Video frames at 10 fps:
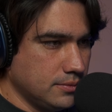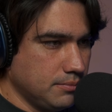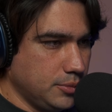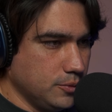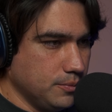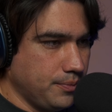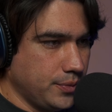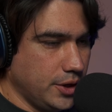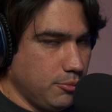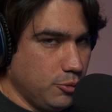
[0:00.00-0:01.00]
Boom.
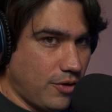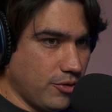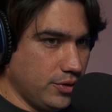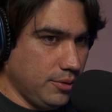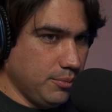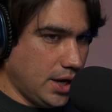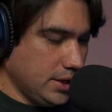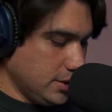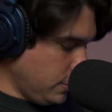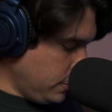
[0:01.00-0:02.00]
And move everything
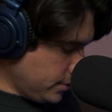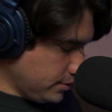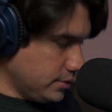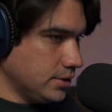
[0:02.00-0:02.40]
behind it over.